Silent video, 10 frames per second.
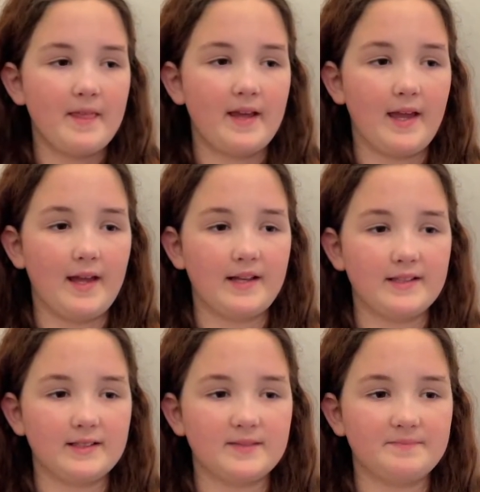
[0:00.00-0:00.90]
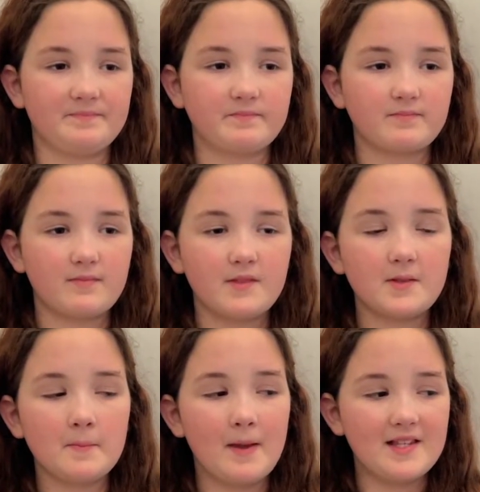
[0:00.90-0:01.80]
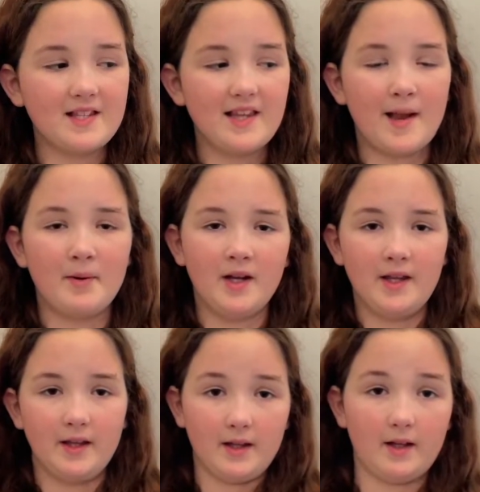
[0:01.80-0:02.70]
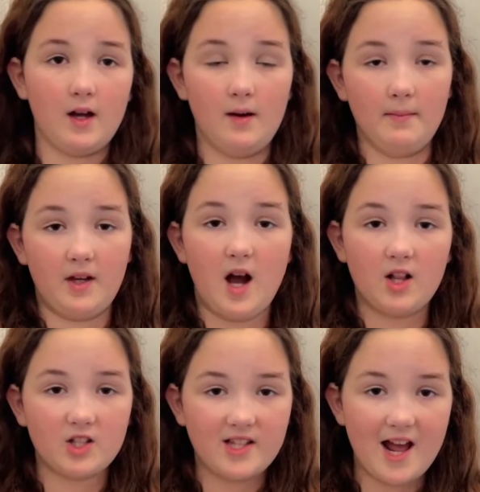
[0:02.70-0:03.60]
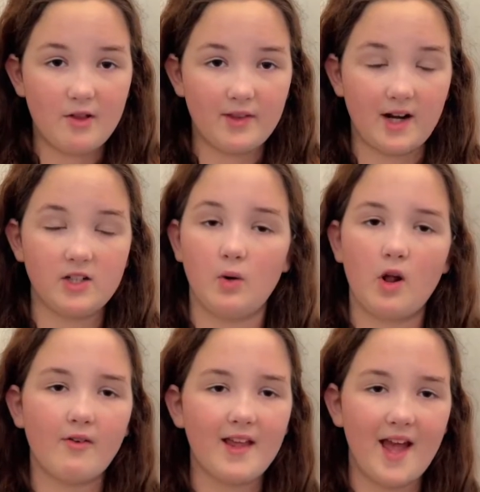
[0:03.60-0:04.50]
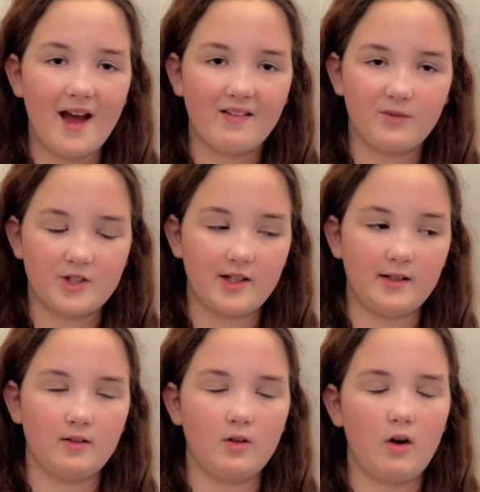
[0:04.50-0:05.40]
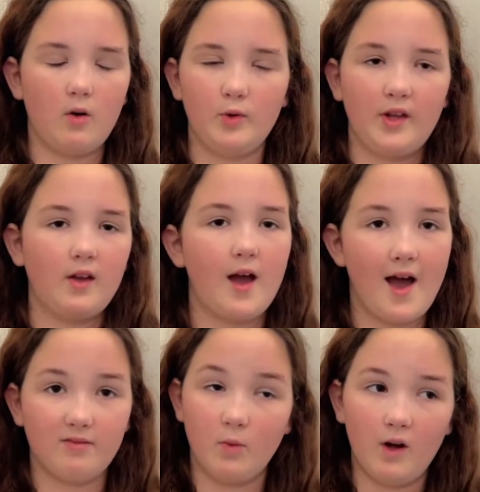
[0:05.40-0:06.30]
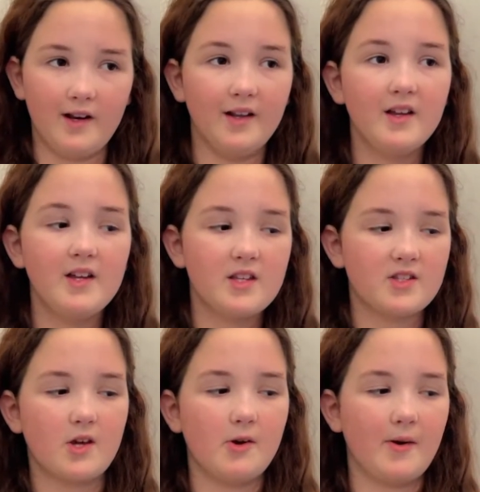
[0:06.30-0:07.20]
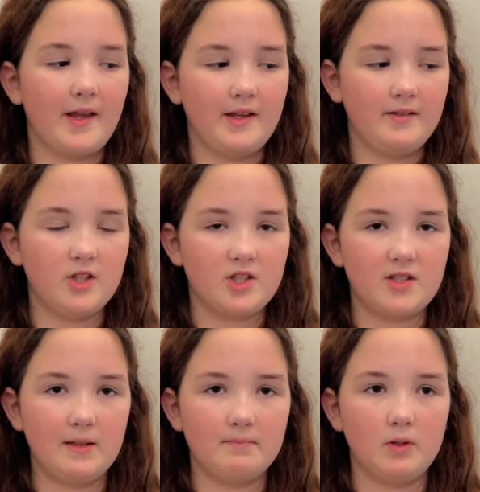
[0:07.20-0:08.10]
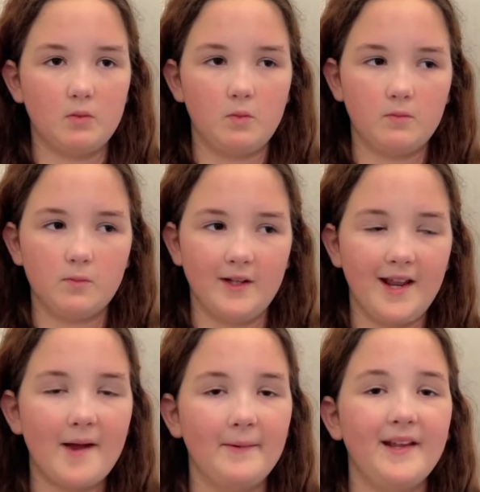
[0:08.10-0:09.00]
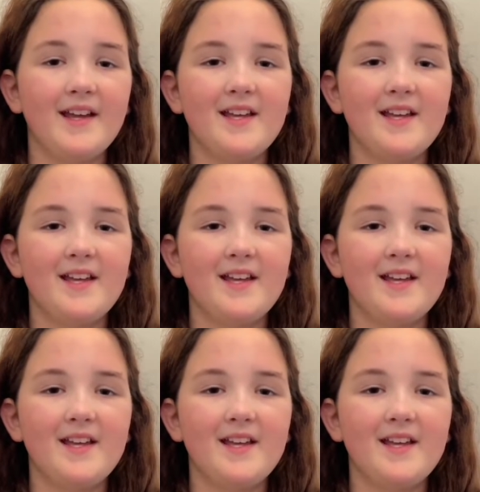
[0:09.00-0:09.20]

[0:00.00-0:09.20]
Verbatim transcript: And basically I put um, the colors down that I don't already have, which I only have one, so I just didn't put one down.